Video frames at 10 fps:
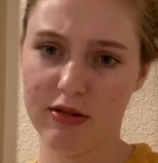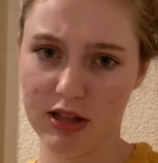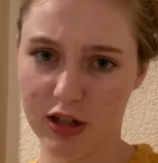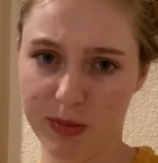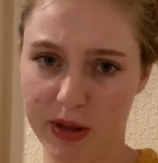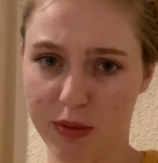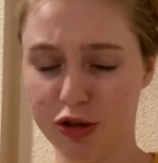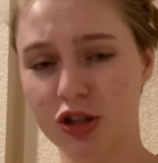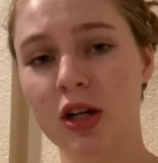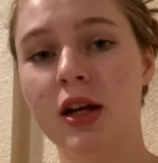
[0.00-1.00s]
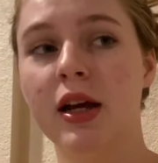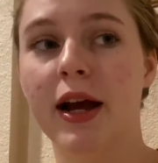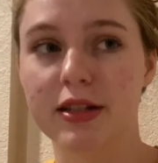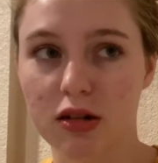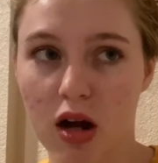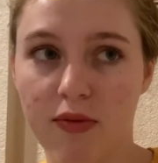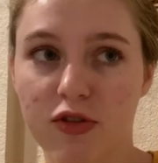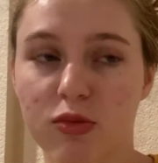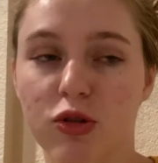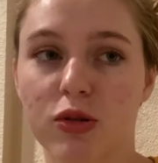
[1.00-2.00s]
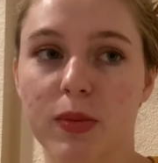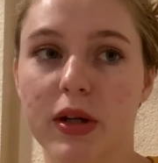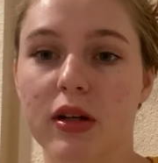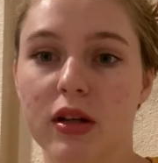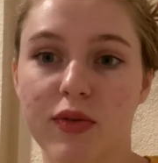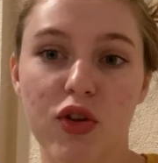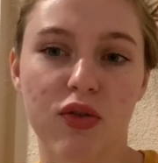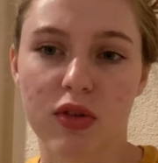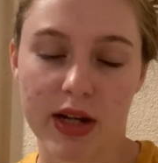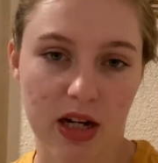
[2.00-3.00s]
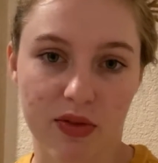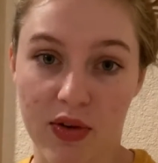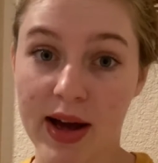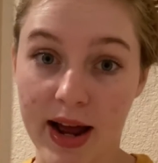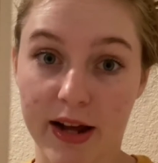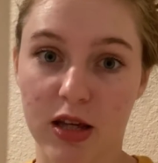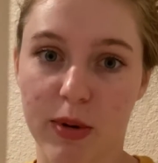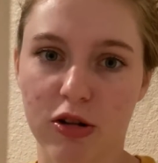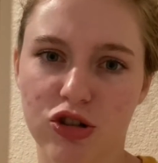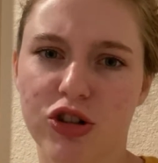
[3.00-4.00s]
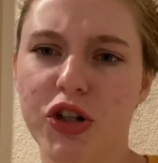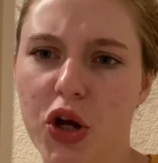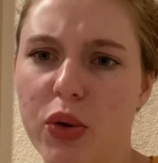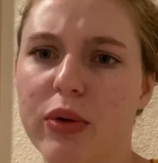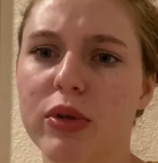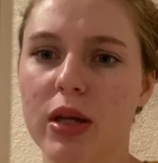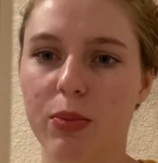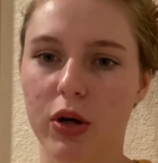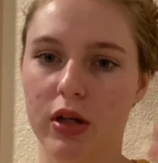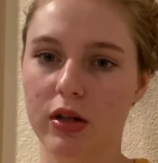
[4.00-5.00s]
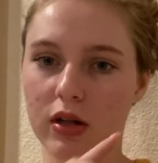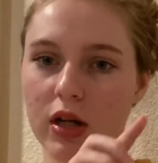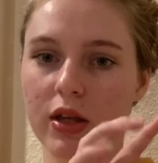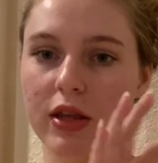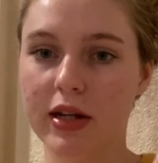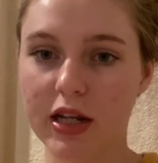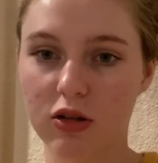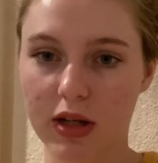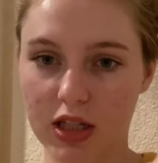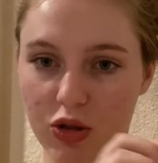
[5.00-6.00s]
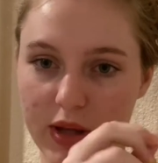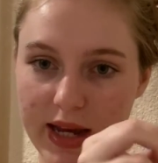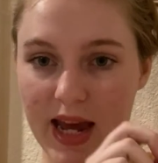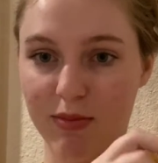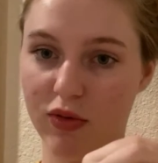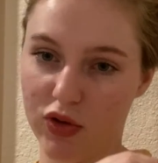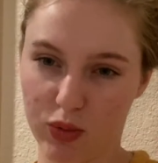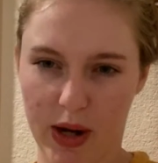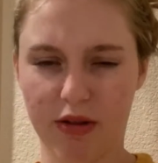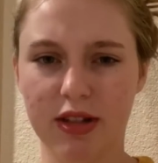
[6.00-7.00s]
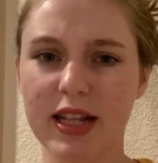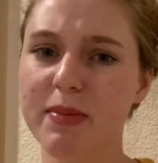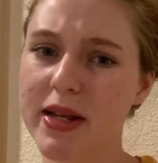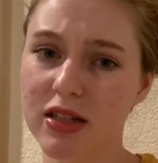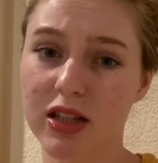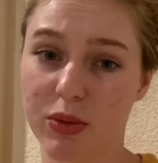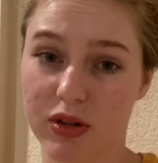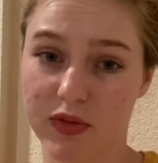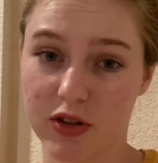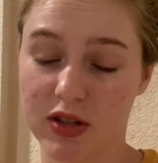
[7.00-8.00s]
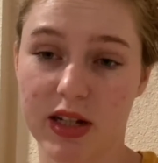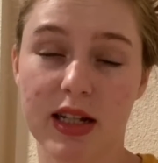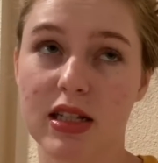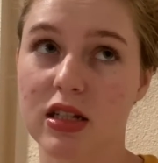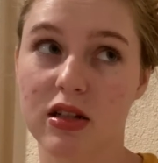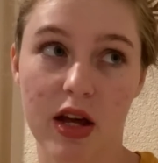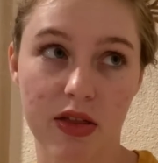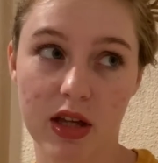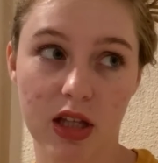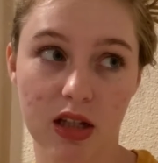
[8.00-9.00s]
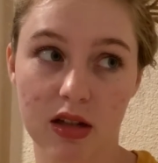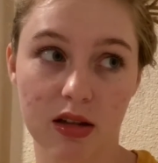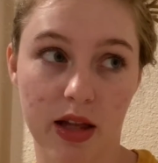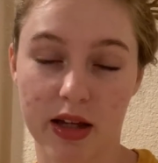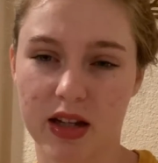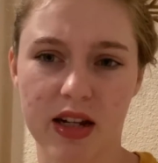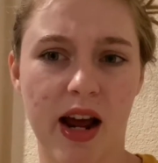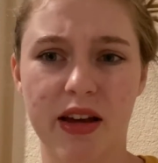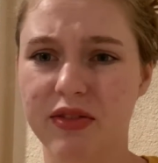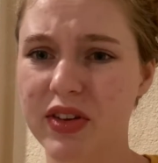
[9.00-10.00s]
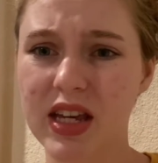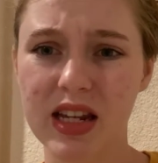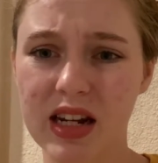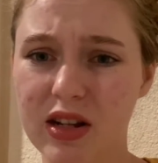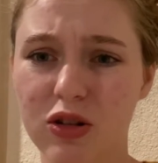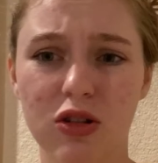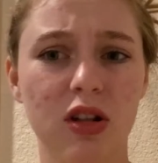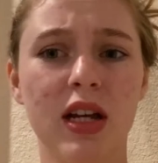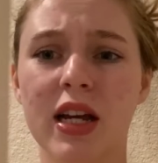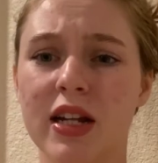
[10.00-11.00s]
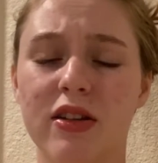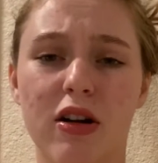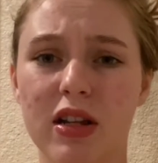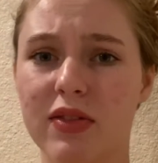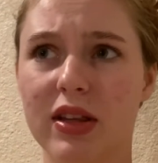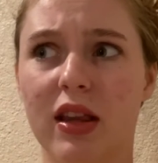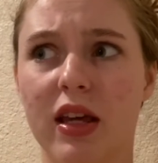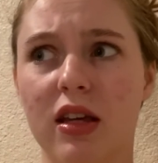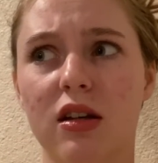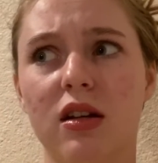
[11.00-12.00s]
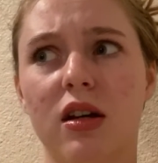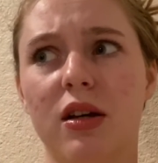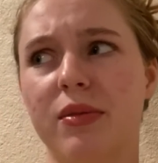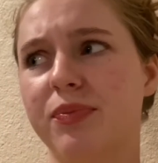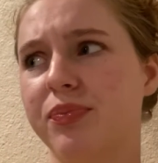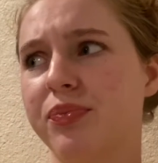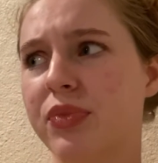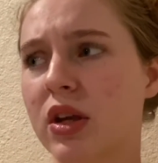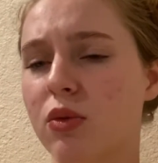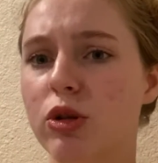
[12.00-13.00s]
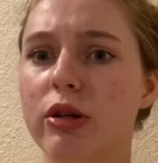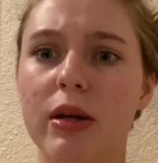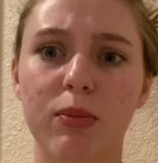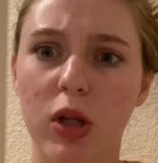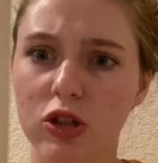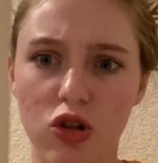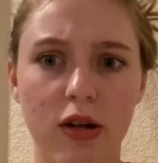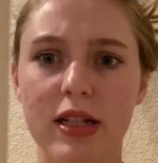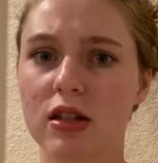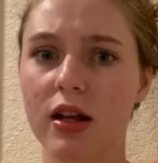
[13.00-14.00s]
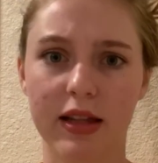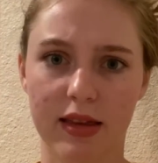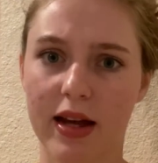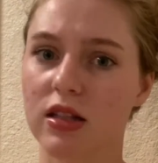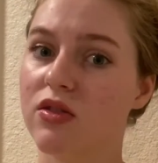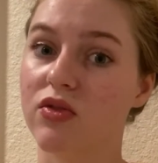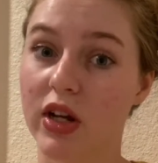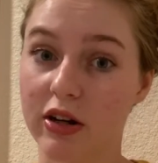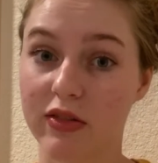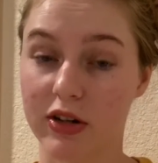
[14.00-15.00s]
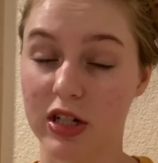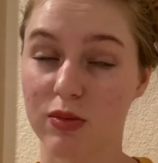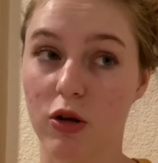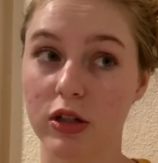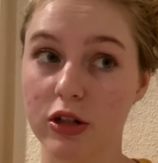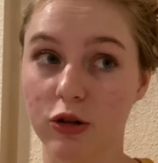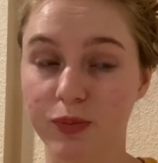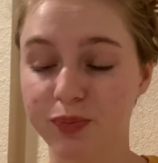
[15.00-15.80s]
a little bit, which is uncomfortable, but if you've had acupuncture, when they put the needle in you, they can move it around. That's basically what it feels like. It's nothing like an IV needle, not even when you get blood drawn. It's not like that. It's a very, very small needle.